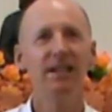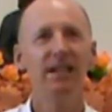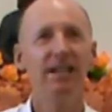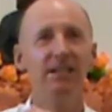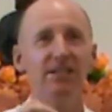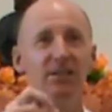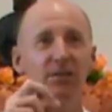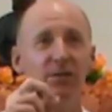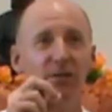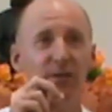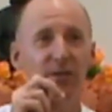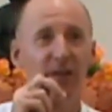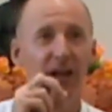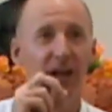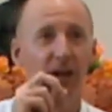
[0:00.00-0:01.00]
is a
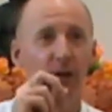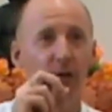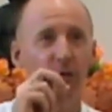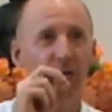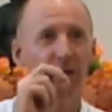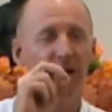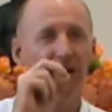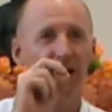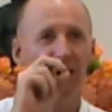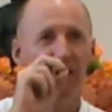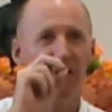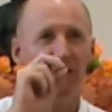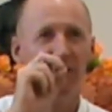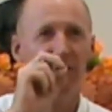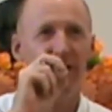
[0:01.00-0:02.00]
flow
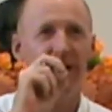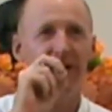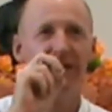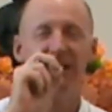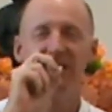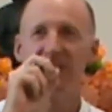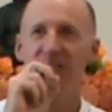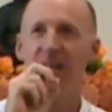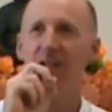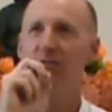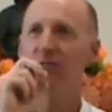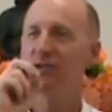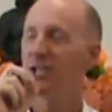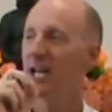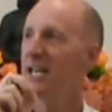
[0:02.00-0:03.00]
of very
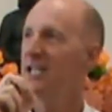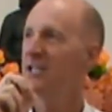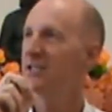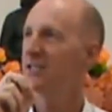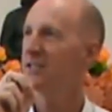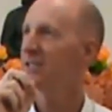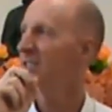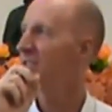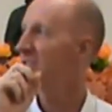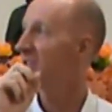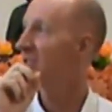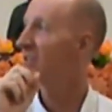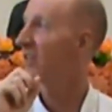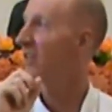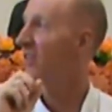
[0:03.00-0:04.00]
subtle changes. It's
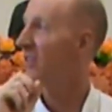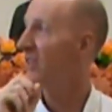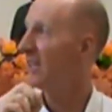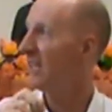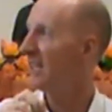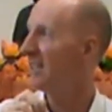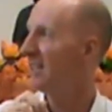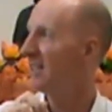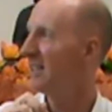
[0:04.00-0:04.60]
not a thing.